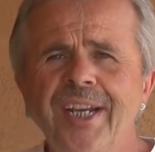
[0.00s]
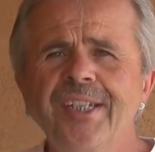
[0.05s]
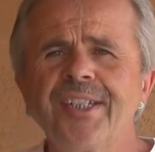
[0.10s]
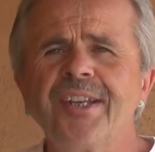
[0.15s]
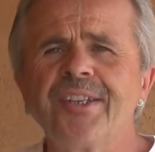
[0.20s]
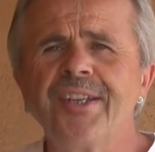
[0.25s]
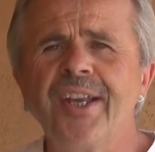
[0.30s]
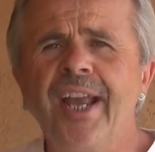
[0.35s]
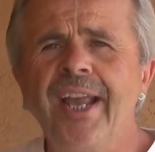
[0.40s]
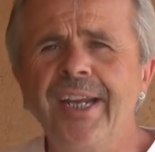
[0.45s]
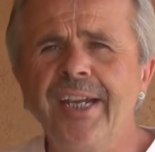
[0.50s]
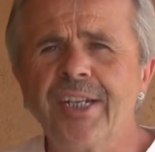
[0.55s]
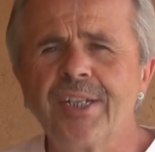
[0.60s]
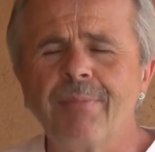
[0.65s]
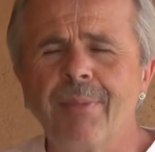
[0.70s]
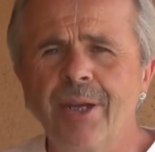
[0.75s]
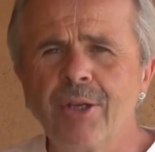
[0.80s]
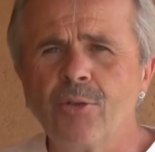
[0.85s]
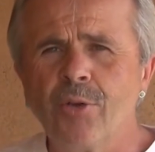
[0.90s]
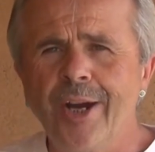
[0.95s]
is a
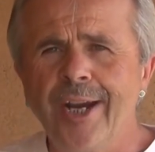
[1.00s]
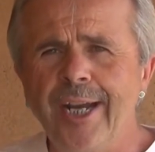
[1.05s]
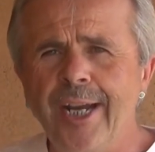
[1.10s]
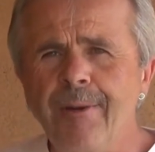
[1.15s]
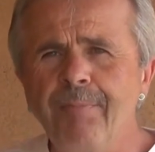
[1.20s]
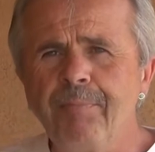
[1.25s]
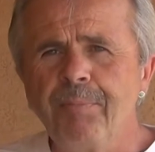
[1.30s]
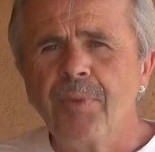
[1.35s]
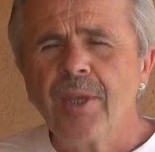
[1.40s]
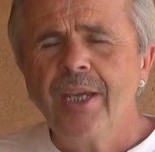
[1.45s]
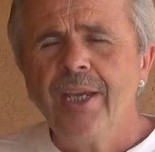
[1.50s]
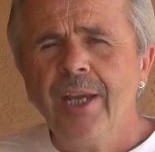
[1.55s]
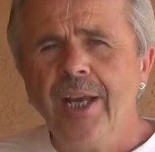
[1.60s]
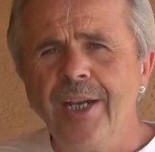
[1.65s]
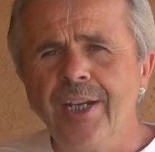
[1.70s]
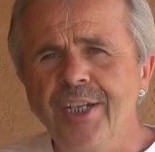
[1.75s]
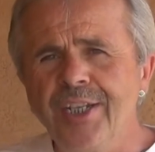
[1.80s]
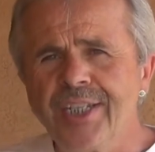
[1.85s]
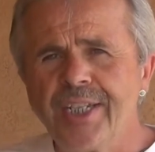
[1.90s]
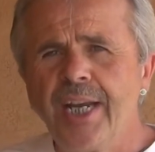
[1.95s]
scientist by training,
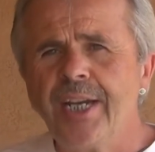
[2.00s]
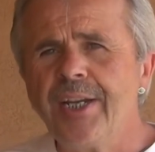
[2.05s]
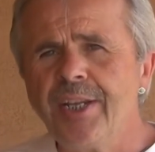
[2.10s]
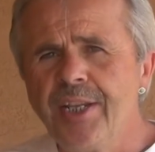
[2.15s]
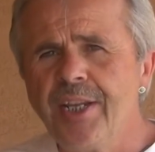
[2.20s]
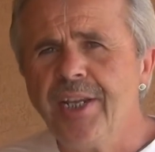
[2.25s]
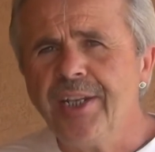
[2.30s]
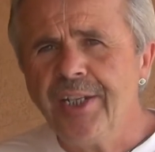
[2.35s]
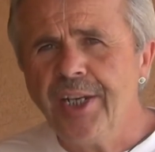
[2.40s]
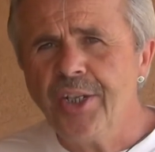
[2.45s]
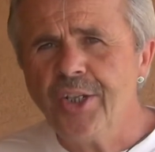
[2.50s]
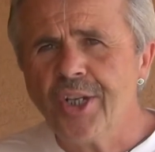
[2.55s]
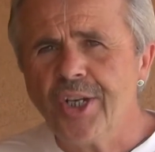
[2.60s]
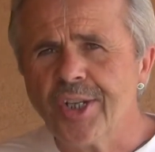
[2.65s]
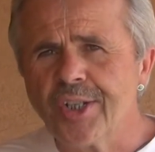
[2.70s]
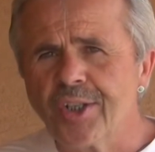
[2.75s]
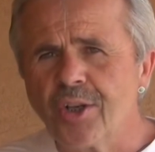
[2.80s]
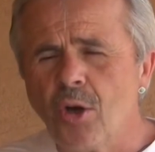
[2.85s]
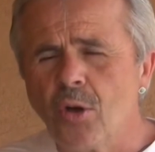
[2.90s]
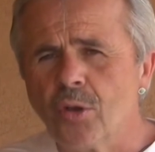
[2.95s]
and he studied the
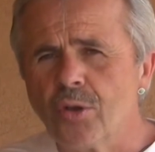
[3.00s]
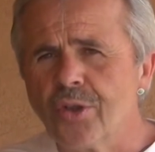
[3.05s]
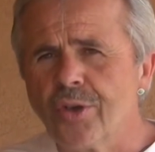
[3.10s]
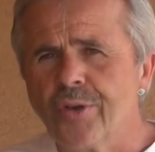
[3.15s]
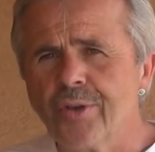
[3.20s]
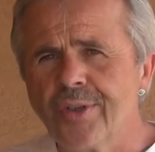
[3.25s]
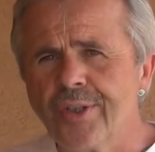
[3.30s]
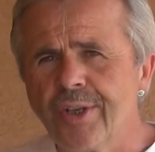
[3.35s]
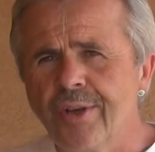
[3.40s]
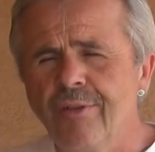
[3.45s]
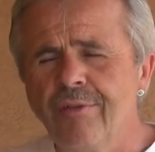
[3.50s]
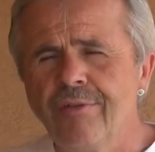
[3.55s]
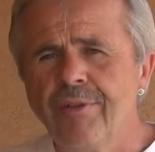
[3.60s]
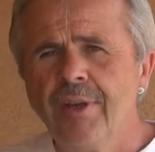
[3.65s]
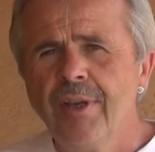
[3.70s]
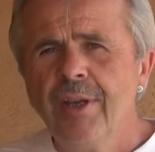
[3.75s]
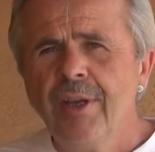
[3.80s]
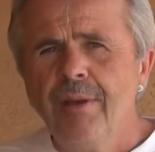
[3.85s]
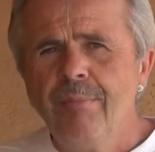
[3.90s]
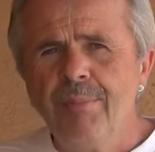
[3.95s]
indigenous cultures of
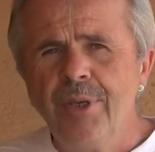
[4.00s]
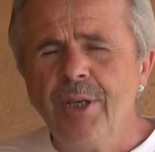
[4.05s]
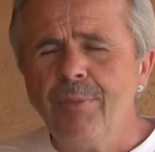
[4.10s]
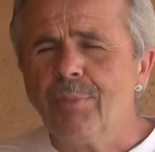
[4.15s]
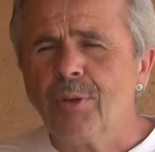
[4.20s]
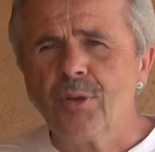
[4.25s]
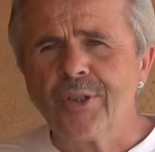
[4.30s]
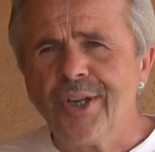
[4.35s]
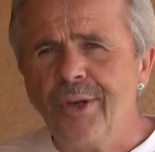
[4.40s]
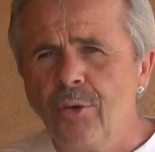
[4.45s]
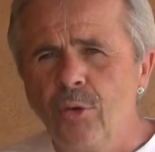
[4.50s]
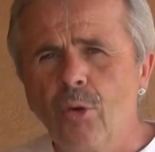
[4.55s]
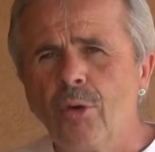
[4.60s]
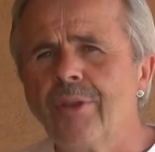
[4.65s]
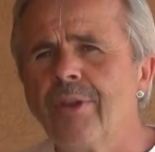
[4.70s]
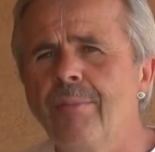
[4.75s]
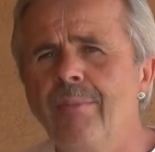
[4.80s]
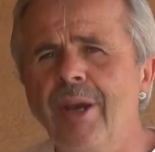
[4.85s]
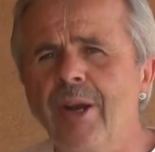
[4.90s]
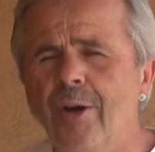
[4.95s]
peoples in
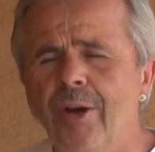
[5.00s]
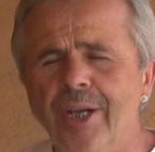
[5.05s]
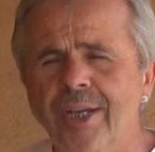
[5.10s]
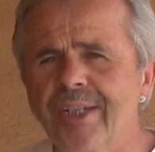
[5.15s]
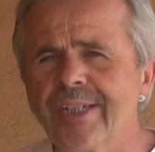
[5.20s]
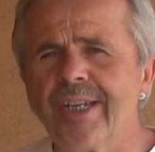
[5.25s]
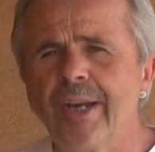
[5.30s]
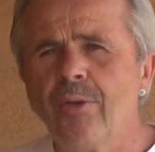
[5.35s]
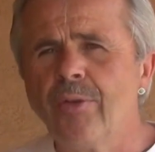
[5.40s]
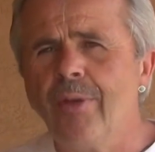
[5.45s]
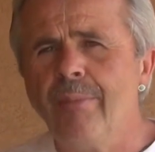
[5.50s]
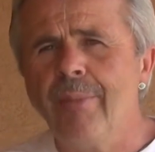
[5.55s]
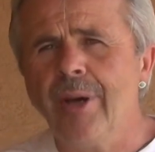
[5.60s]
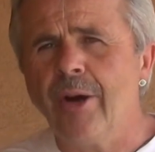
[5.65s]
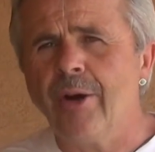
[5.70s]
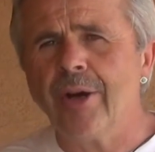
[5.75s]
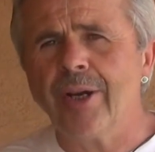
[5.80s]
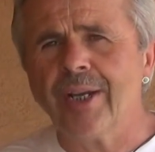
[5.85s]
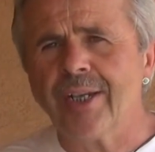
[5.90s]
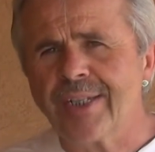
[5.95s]
North America, South
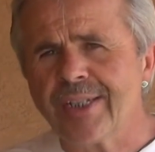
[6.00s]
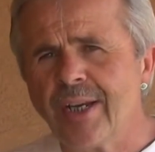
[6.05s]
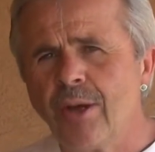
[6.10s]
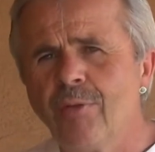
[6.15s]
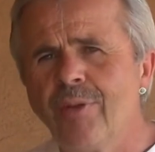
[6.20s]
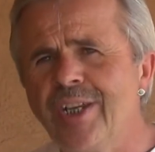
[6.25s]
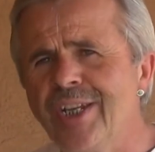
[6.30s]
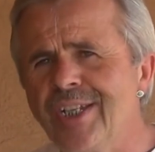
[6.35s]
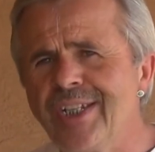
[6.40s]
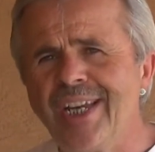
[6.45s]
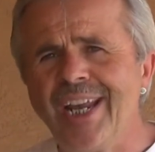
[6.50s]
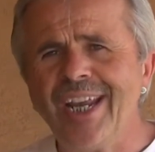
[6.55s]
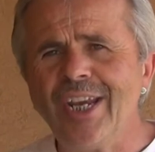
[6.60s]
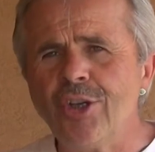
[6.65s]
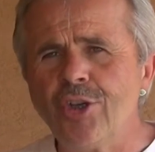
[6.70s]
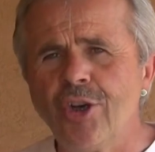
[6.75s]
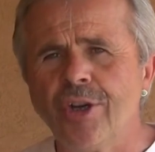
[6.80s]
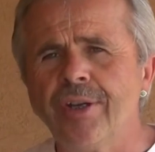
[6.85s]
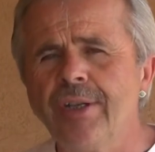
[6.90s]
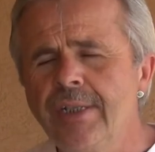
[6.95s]
America, Southeast
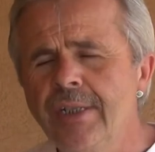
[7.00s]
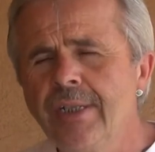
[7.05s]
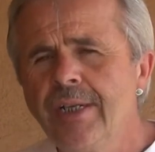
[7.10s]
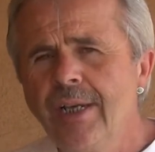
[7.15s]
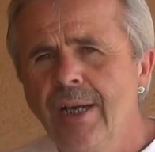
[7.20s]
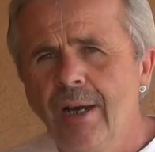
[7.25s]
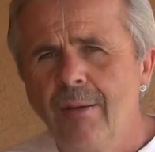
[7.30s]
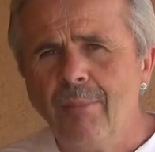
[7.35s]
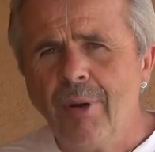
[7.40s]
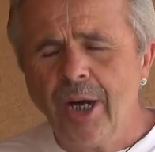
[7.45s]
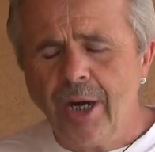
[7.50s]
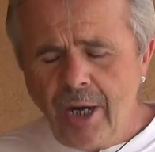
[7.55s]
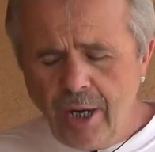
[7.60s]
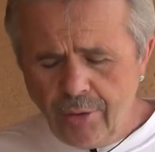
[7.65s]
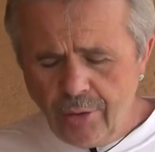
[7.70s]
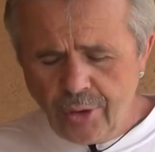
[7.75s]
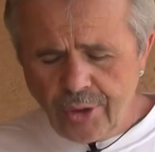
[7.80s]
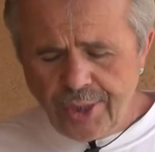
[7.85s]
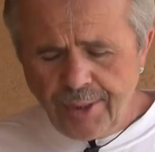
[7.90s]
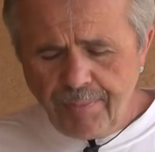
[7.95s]
Asia, among
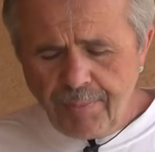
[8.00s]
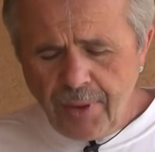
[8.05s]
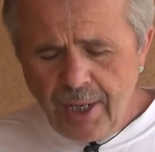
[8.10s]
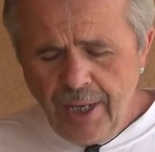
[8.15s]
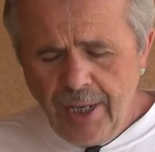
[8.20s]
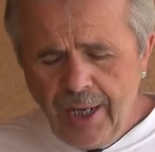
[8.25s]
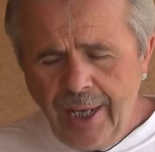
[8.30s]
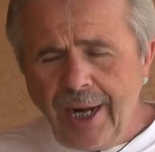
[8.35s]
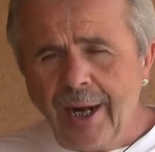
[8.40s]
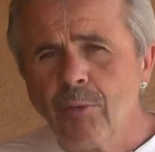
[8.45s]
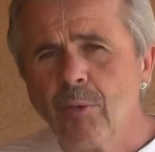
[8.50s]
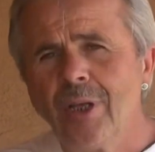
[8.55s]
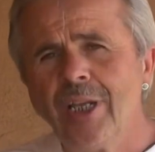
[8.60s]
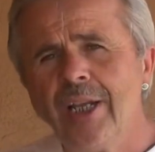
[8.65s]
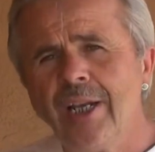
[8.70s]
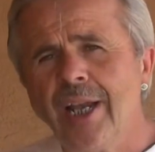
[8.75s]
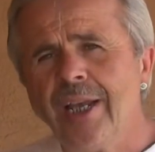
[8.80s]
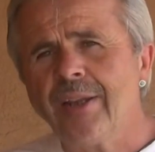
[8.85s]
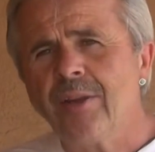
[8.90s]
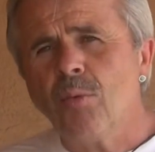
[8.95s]
others. And I
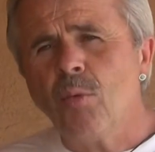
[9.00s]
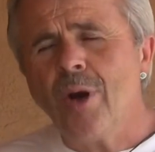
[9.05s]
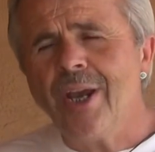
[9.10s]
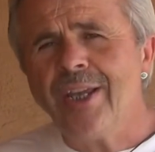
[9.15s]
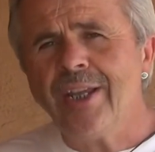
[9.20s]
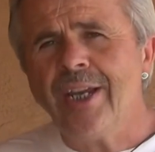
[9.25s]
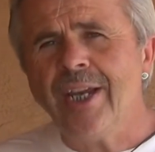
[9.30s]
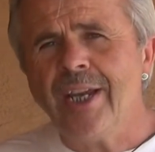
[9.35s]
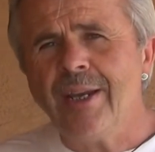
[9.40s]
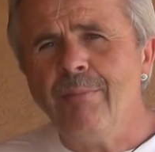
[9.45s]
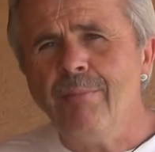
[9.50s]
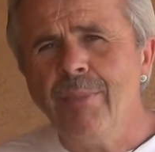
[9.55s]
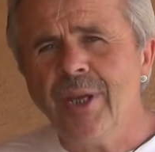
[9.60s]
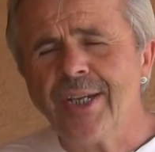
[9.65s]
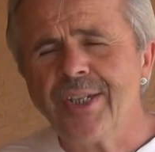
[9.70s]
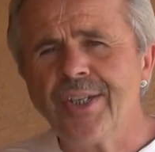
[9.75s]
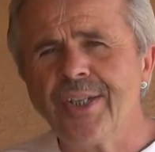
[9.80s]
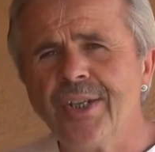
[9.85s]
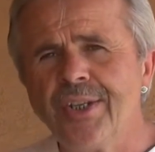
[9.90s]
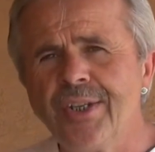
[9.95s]
really like the way that he
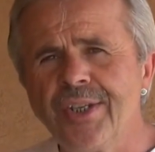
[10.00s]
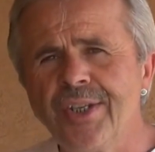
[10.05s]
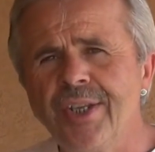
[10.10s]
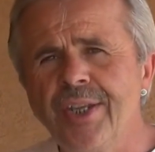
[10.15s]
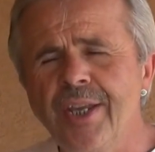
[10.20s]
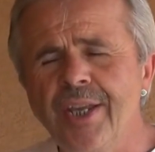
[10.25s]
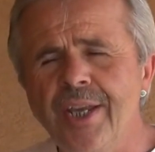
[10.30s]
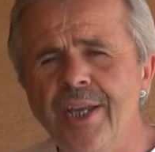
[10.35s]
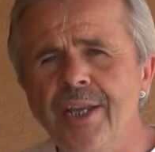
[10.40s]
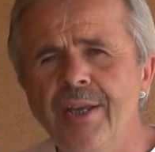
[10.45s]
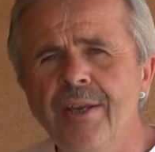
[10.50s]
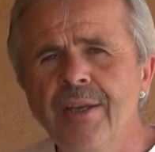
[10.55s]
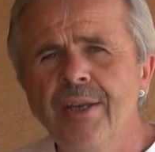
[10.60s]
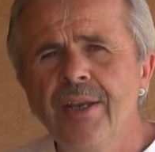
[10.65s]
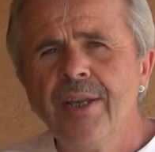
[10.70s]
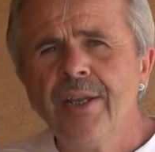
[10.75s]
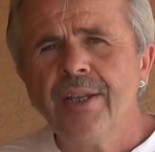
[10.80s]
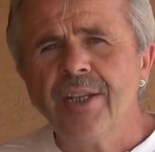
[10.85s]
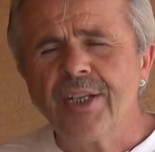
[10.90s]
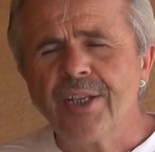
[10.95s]
mixes the
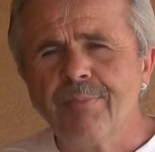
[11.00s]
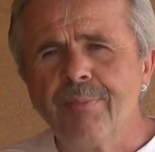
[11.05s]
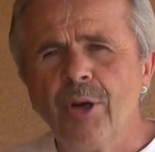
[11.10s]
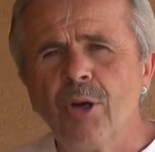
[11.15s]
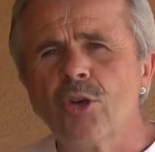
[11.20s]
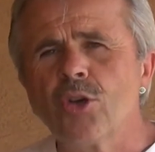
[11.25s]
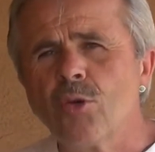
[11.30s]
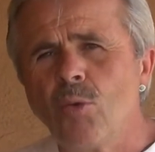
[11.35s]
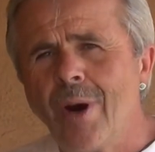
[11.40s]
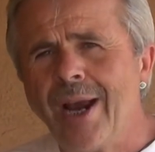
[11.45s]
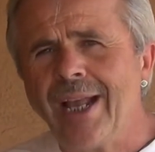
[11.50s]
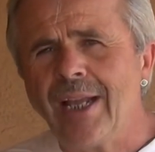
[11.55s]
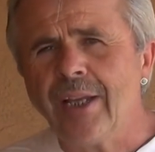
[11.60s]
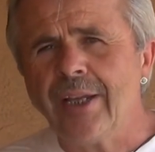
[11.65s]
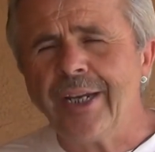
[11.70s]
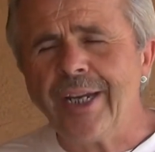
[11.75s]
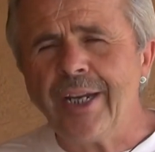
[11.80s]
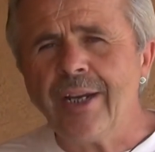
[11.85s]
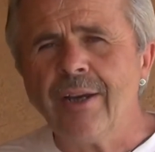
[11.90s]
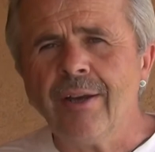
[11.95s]

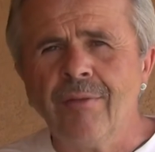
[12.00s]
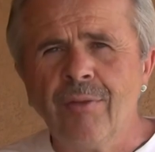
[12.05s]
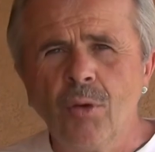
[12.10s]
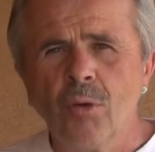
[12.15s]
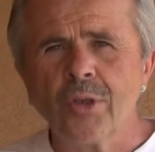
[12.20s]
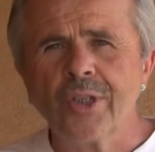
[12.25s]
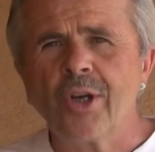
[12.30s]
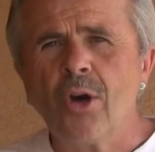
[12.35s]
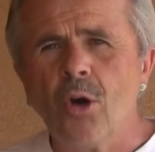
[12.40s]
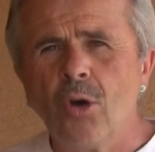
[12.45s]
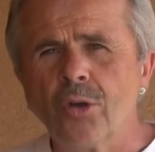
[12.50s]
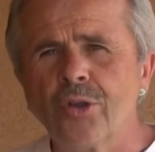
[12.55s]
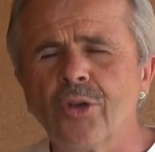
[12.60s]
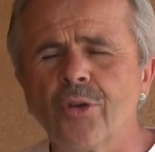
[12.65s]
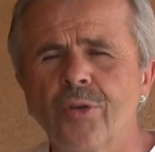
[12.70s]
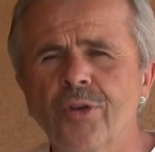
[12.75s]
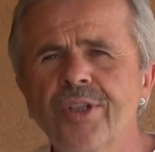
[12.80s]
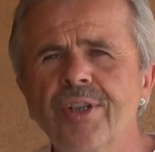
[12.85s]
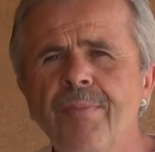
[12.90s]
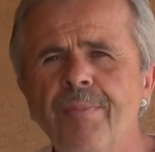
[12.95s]
spirituality of those
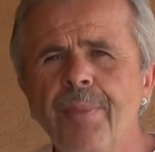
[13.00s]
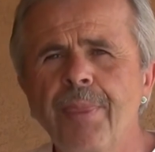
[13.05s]
cultures